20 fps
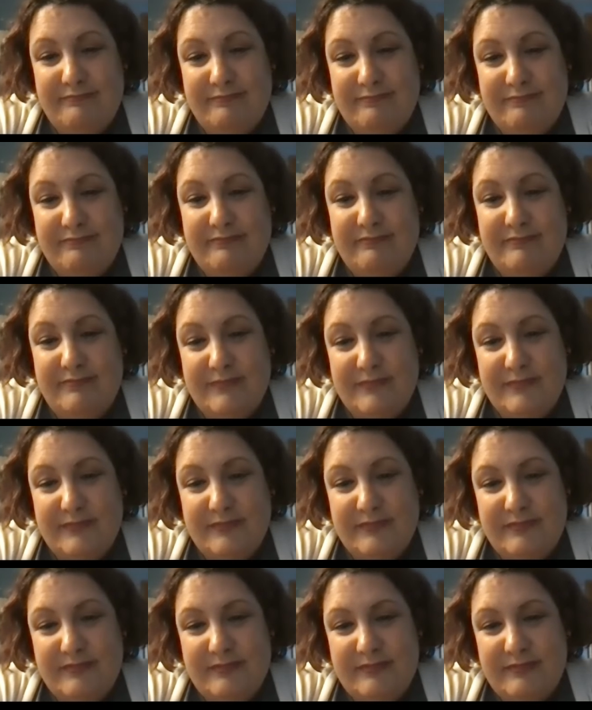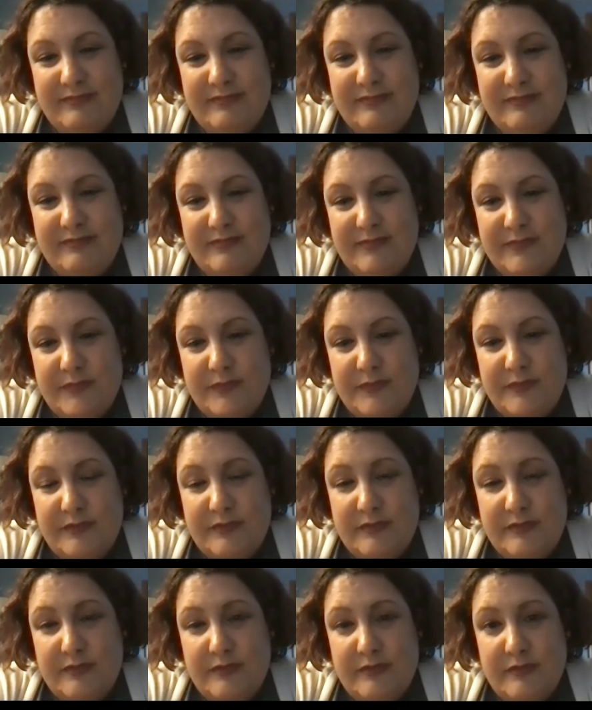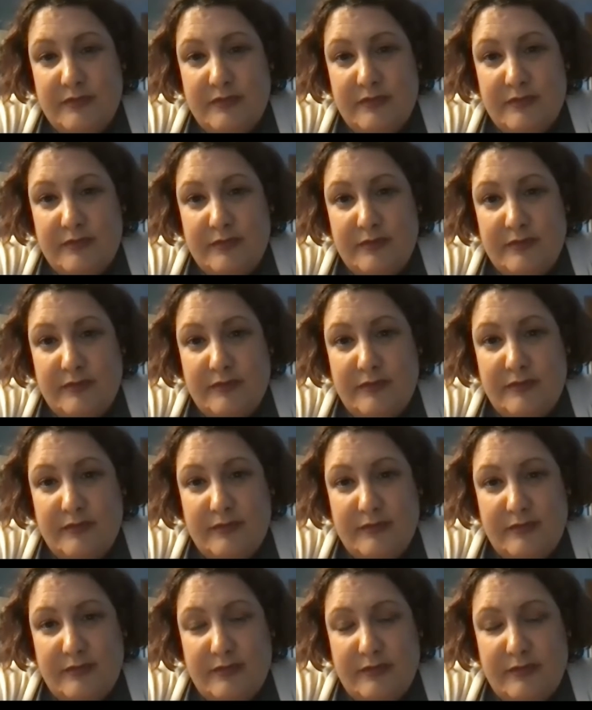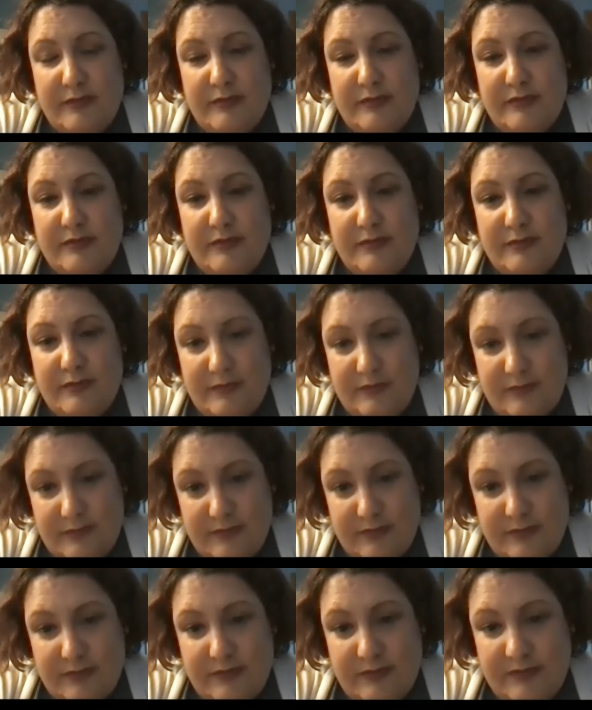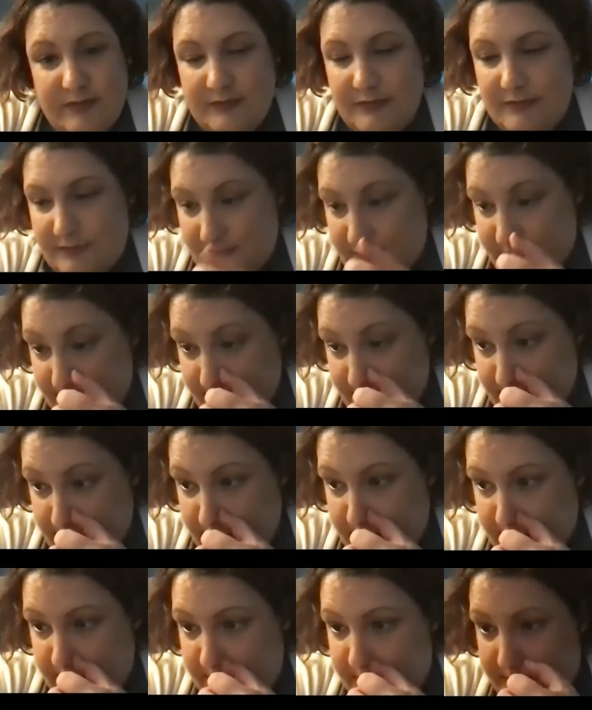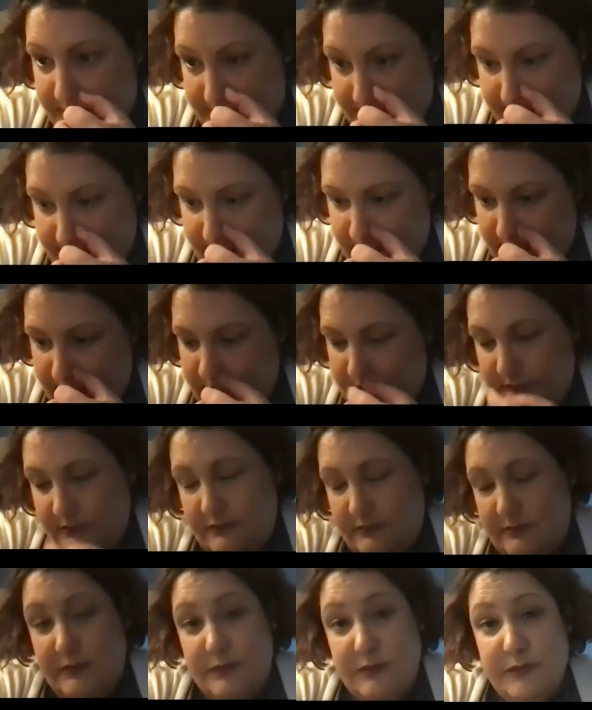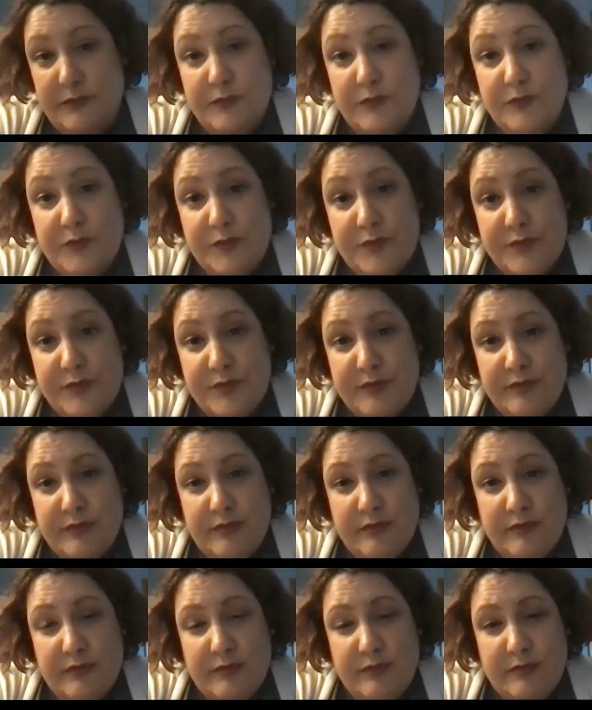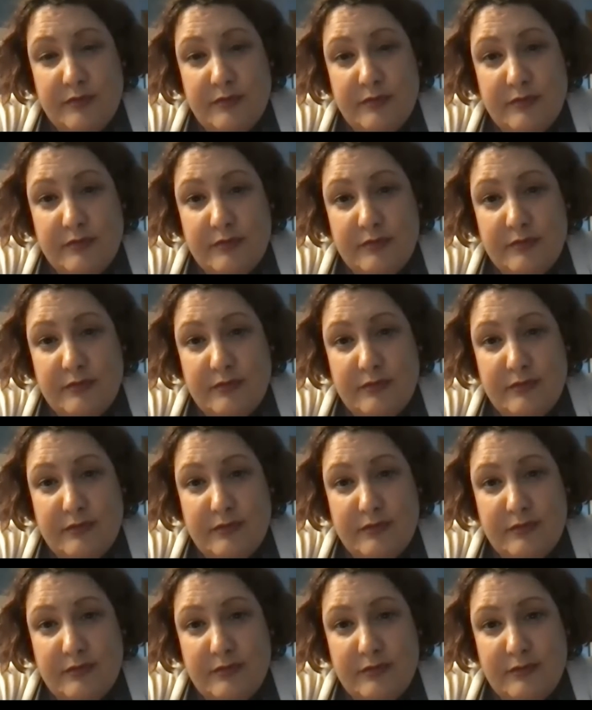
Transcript: [no speech]